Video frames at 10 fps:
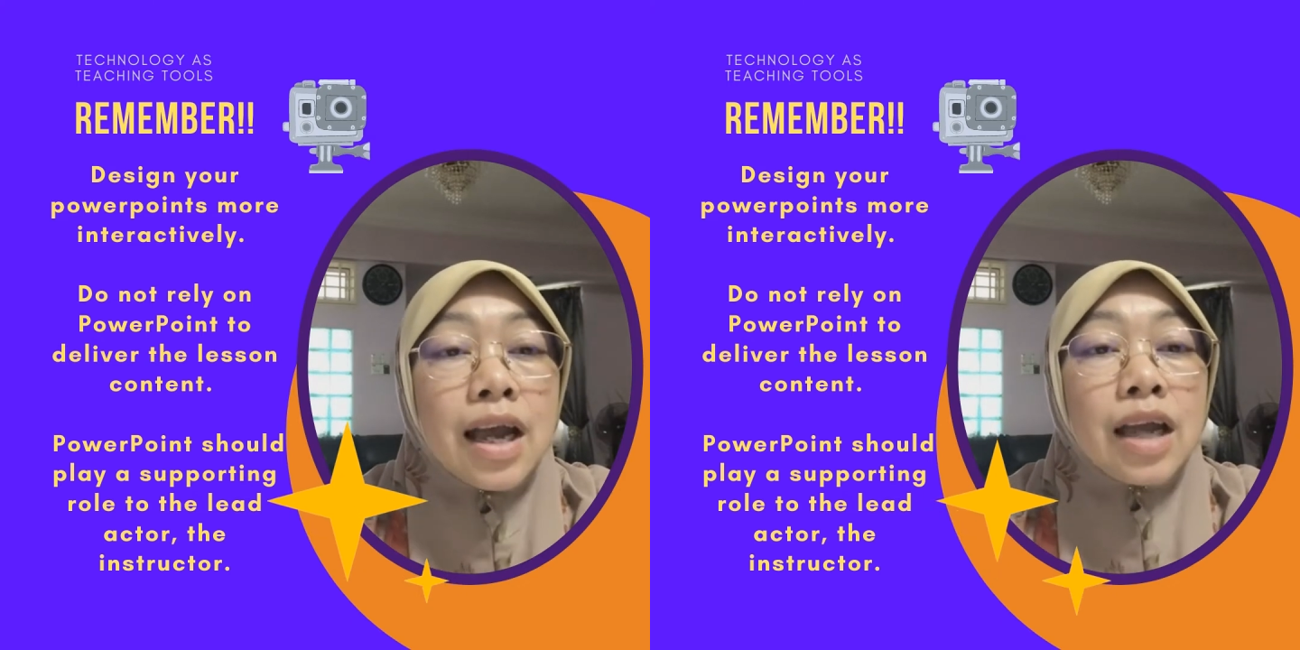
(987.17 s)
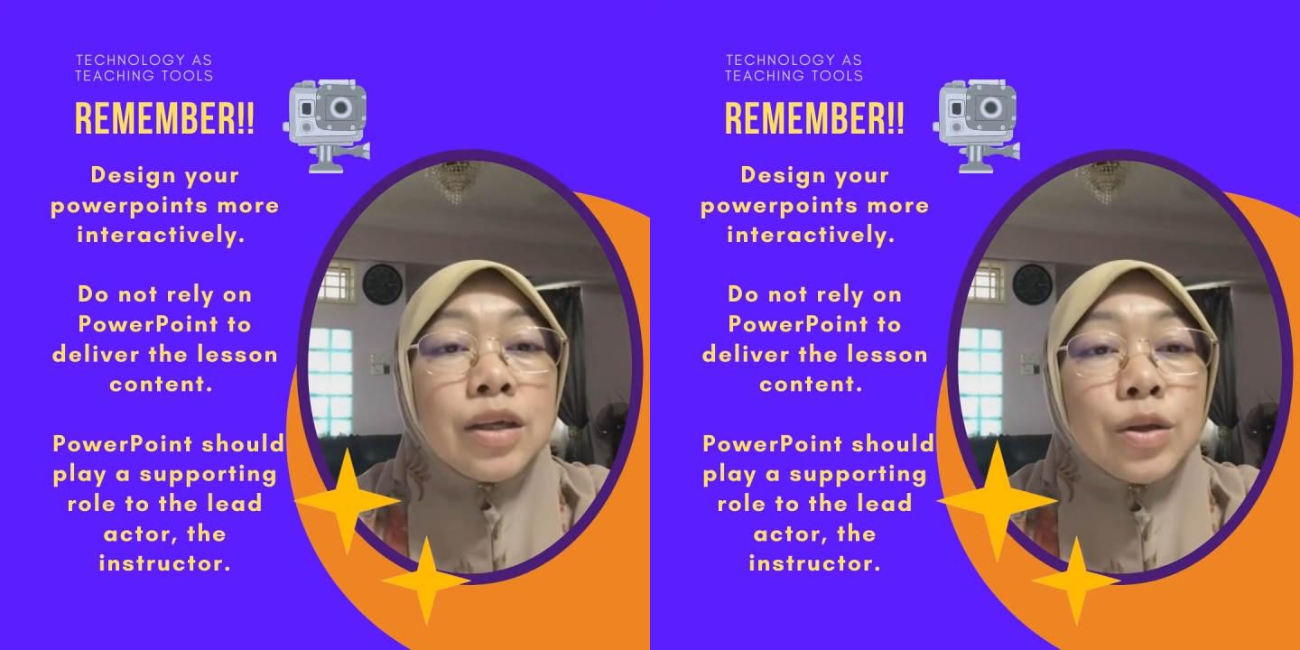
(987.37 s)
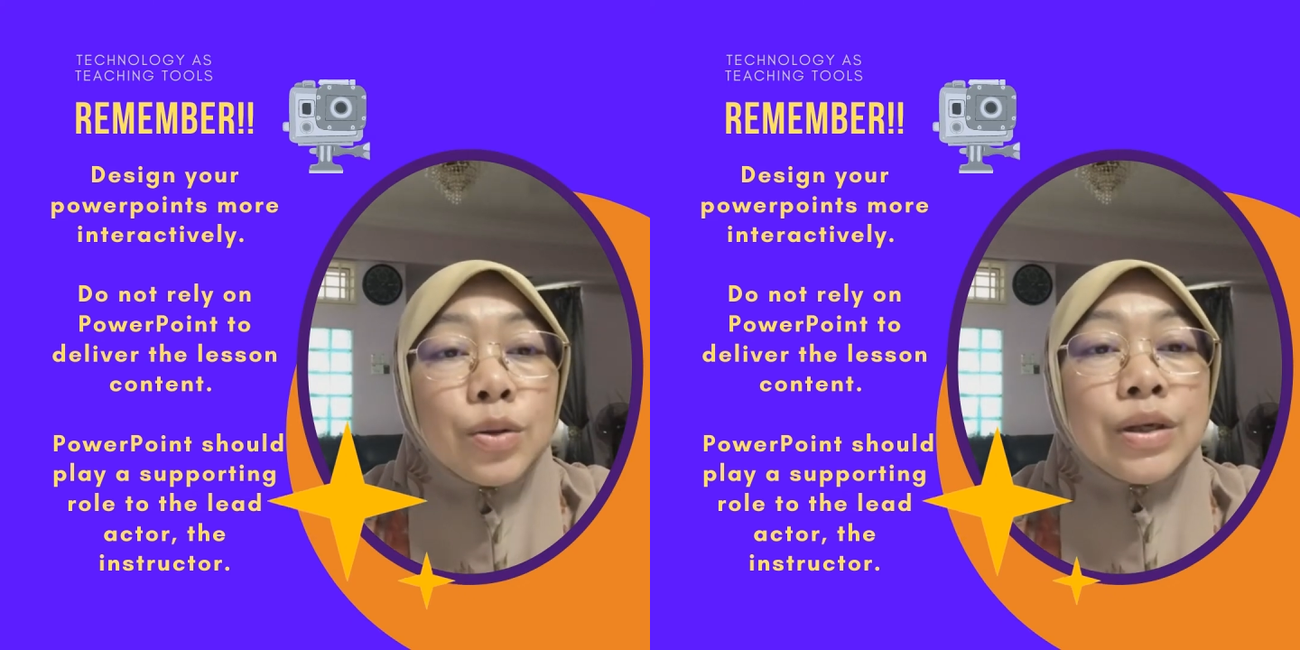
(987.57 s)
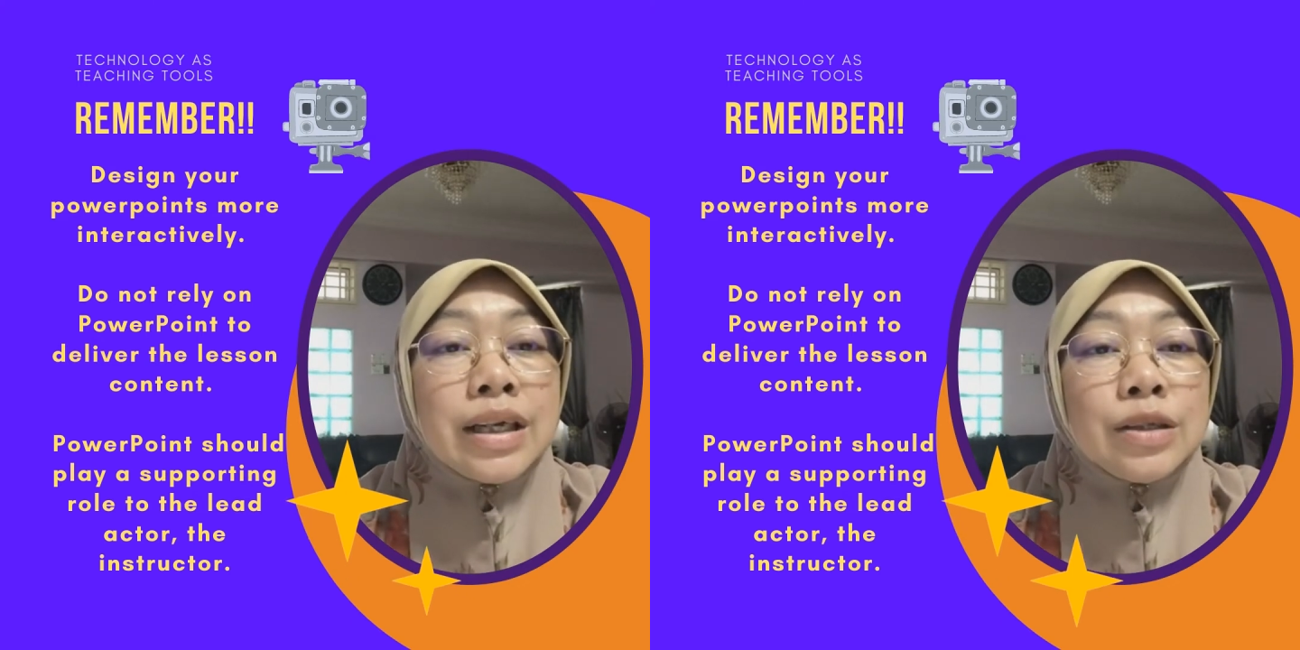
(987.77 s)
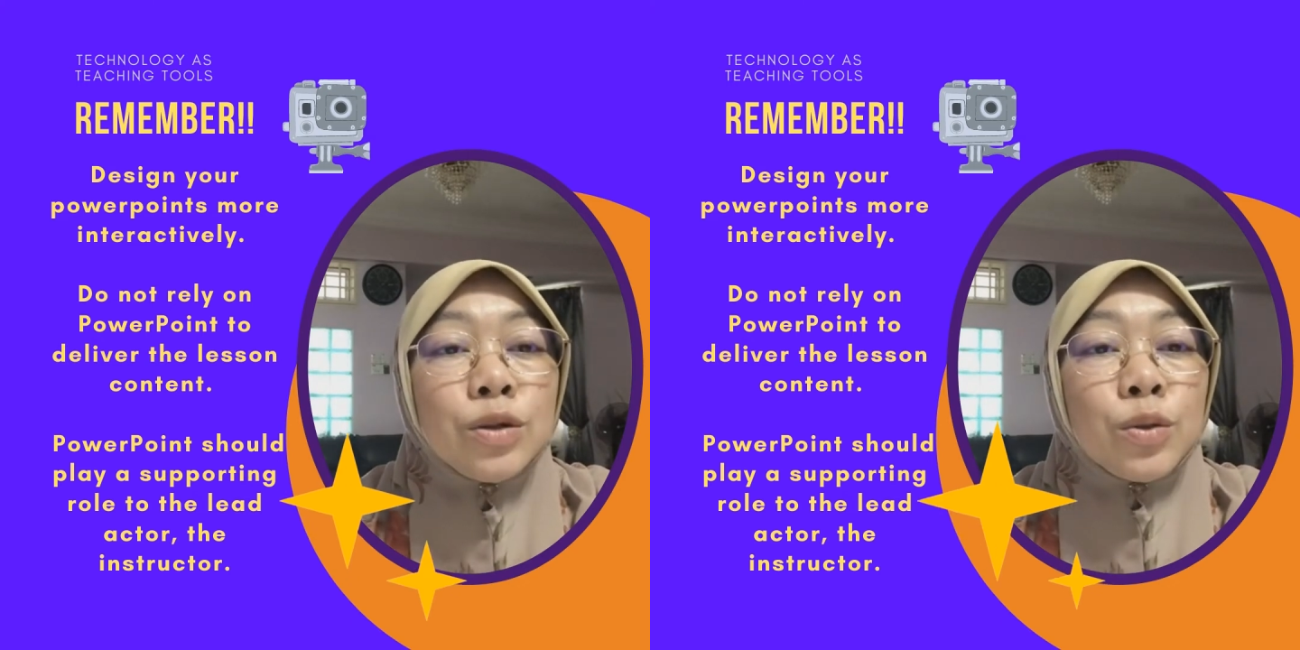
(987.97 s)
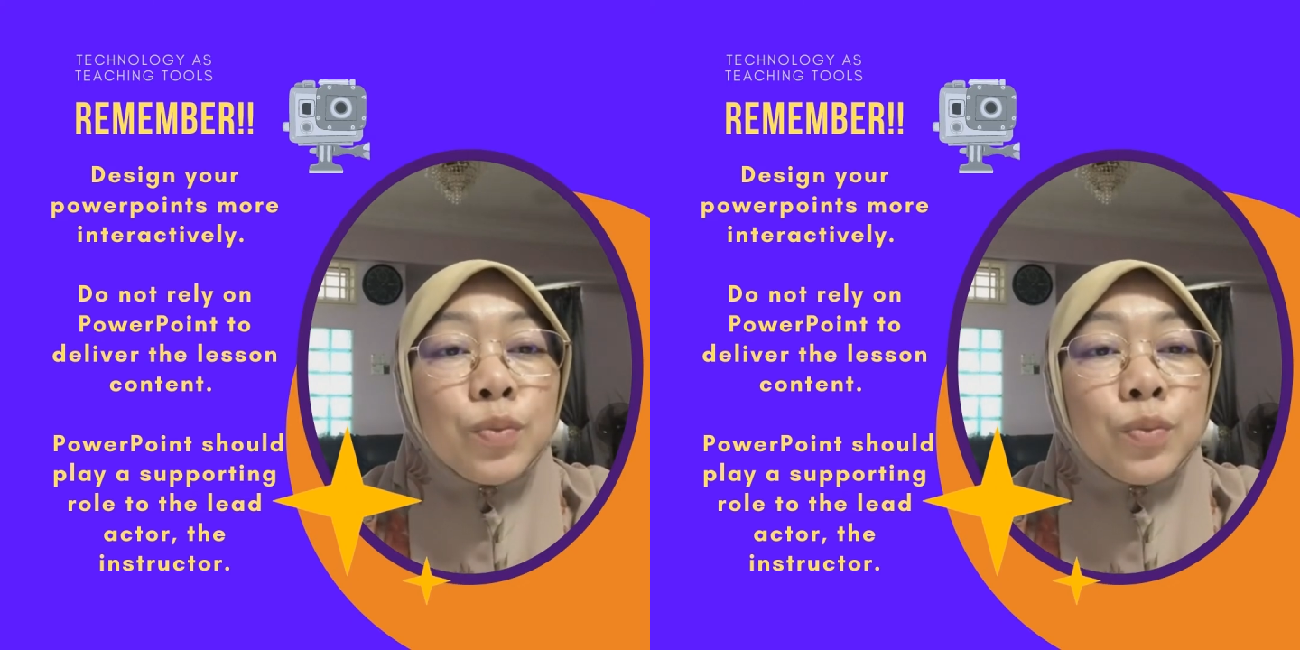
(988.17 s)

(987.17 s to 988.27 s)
you need to